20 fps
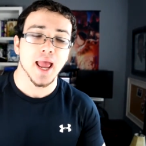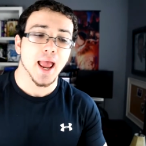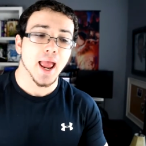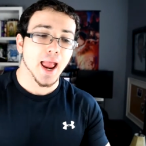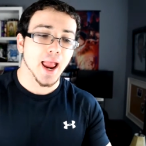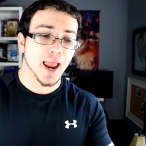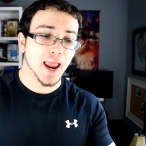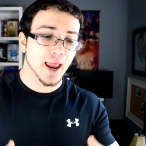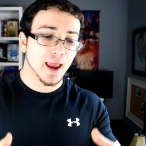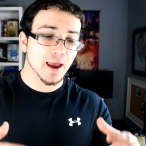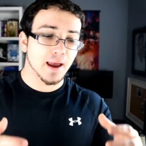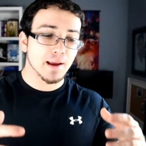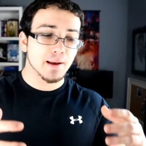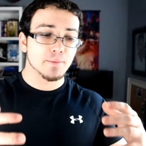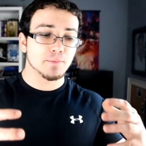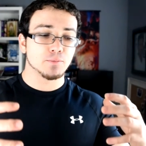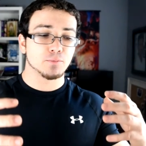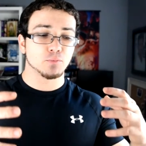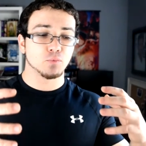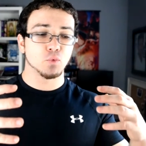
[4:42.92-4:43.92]
And
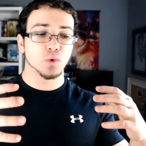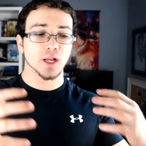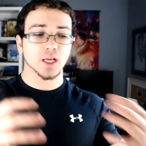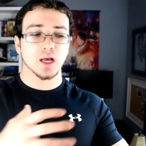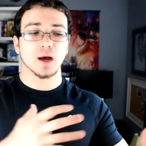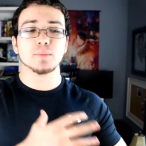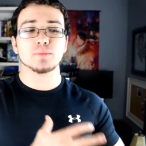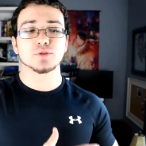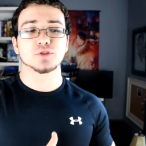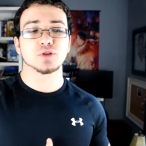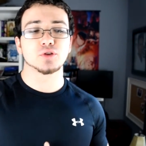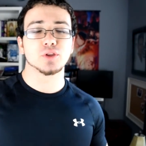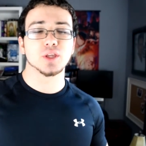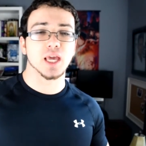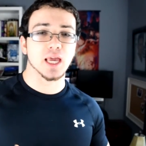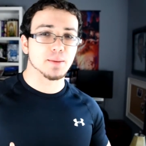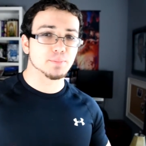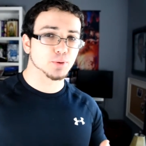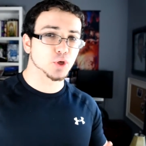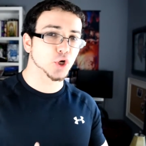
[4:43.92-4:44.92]
when it comes to the
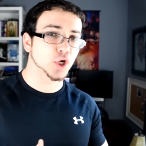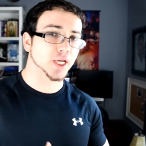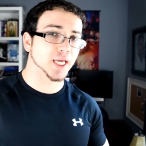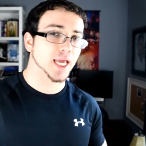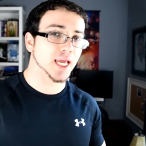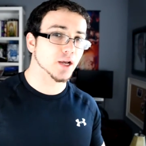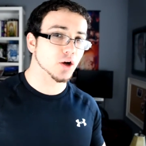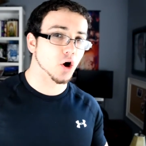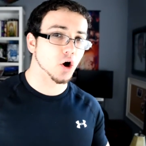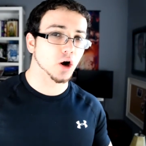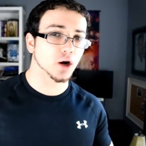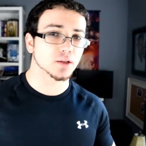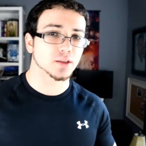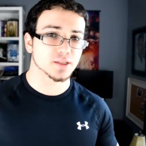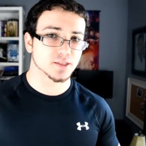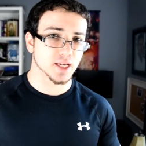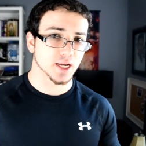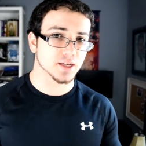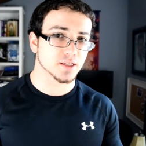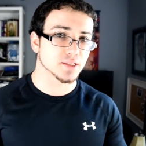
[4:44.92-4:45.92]
Impure King arc, the
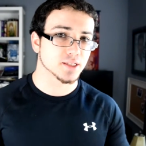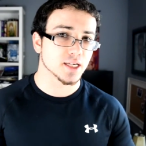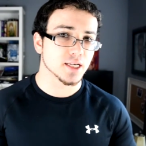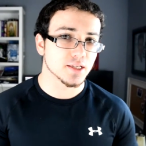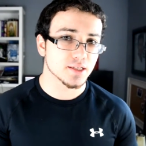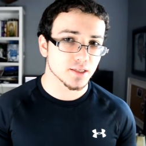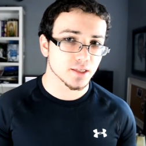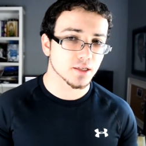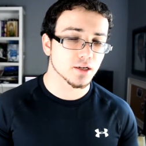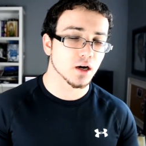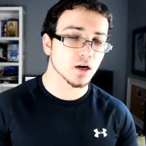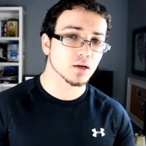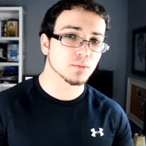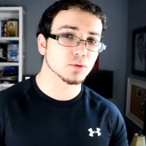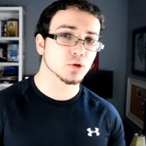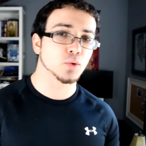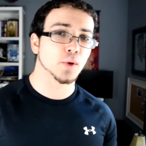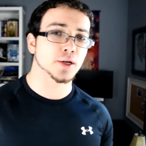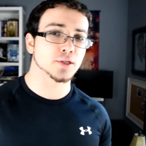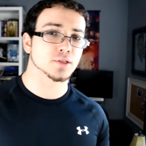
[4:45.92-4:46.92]
second season of
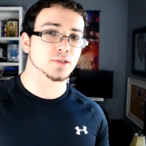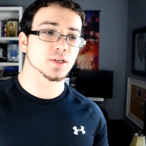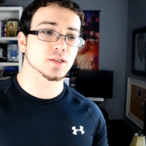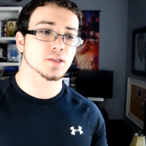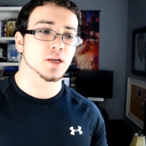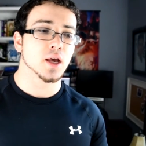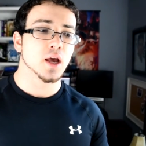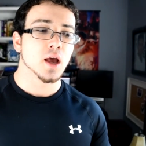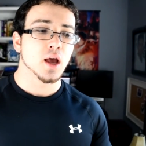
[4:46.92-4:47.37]
Blue Exorcist,